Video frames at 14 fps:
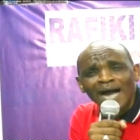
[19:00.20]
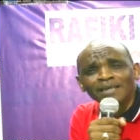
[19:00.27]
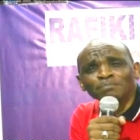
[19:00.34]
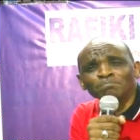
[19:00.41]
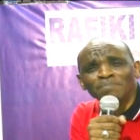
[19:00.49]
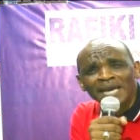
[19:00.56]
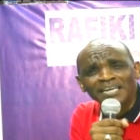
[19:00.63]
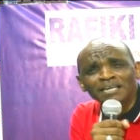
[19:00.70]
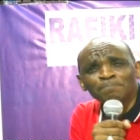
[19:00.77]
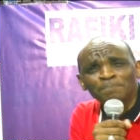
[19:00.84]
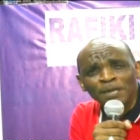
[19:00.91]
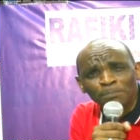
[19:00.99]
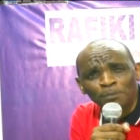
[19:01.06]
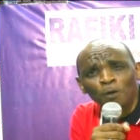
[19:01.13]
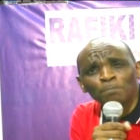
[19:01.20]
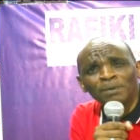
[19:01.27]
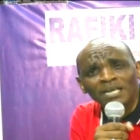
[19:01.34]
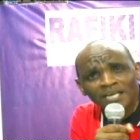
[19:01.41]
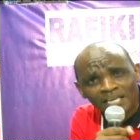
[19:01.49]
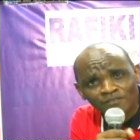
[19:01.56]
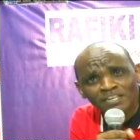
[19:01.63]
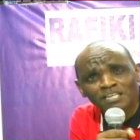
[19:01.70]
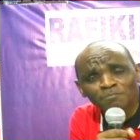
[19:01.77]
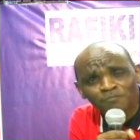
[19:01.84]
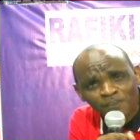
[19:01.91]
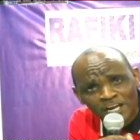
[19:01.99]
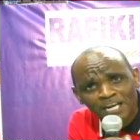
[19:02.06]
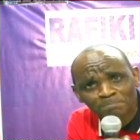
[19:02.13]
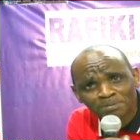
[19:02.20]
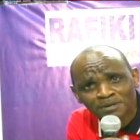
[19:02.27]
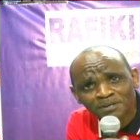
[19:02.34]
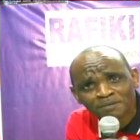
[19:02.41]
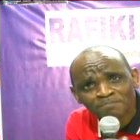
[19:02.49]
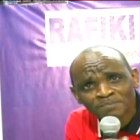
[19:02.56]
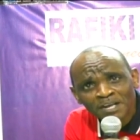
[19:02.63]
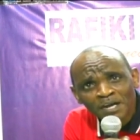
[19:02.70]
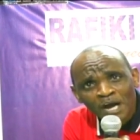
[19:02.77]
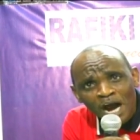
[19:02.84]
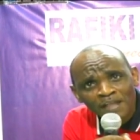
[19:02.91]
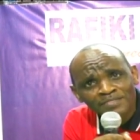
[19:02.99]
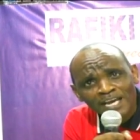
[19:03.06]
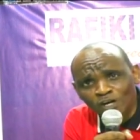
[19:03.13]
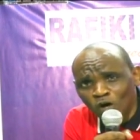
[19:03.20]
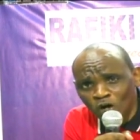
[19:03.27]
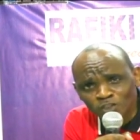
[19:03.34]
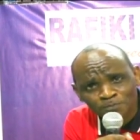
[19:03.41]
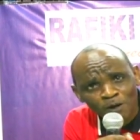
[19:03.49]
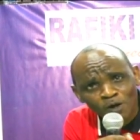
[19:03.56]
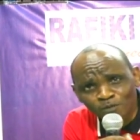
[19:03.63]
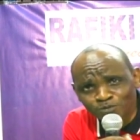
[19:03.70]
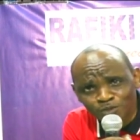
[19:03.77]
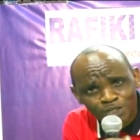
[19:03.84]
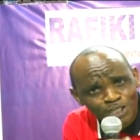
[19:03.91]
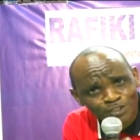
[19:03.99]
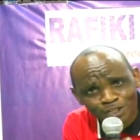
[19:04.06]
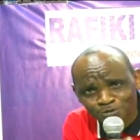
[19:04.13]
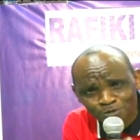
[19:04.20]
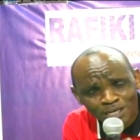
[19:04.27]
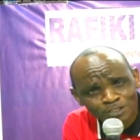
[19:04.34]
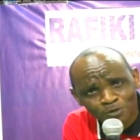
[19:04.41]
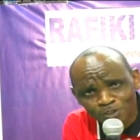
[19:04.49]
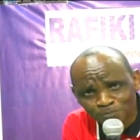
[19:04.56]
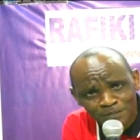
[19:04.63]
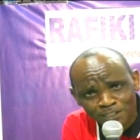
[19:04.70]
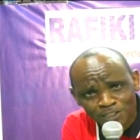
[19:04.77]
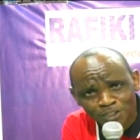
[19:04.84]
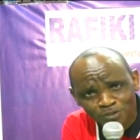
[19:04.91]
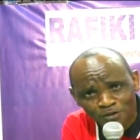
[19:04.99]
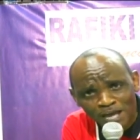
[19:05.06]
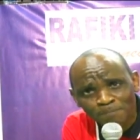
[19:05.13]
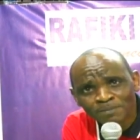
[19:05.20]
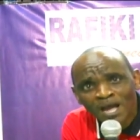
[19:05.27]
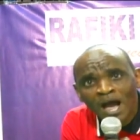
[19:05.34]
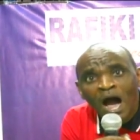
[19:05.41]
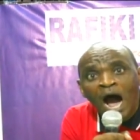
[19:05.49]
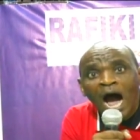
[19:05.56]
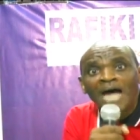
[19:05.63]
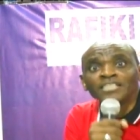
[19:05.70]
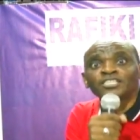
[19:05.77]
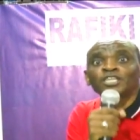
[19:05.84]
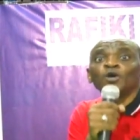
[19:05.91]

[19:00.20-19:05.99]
many people believed in Philip and the gospel of Jesus Christ was preaching to them until the